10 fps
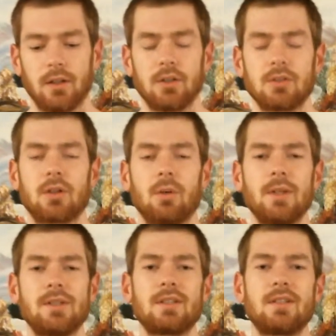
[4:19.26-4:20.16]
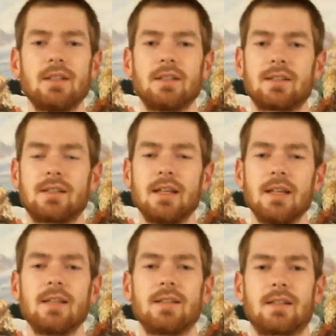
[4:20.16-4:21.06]
So we just need to see
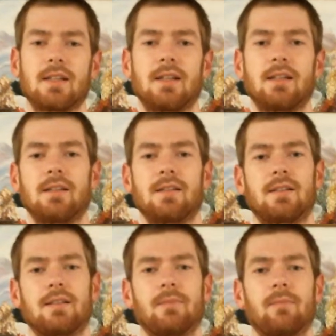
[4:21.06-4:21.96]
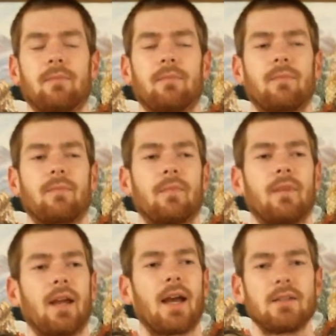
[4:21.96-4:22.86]
these things
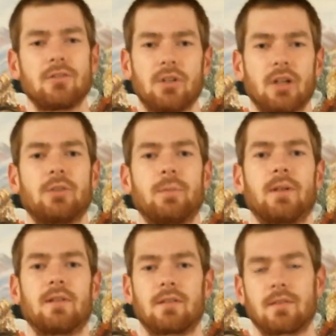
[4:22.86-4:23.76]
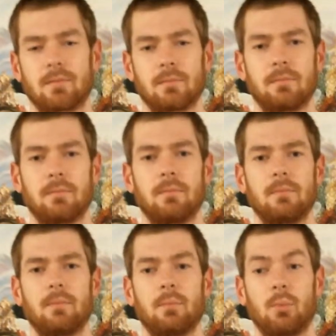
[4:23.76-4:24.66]
as judgments.
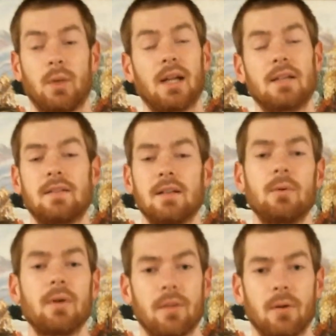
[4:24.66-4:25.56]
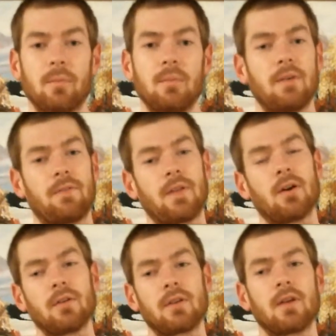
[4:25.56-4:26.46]
We got to deal with them if they
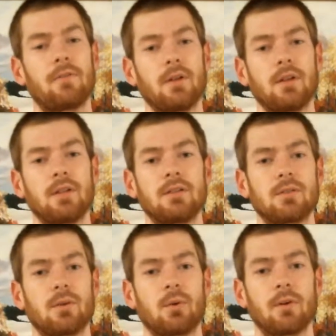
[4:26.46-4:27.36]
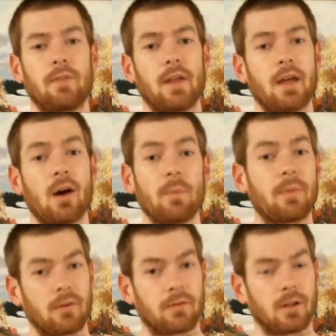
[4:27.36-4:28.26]
hurt their feelings or if they help
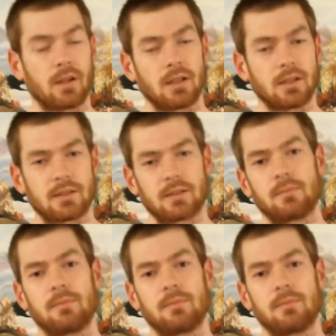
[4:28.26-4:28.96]
their feelings.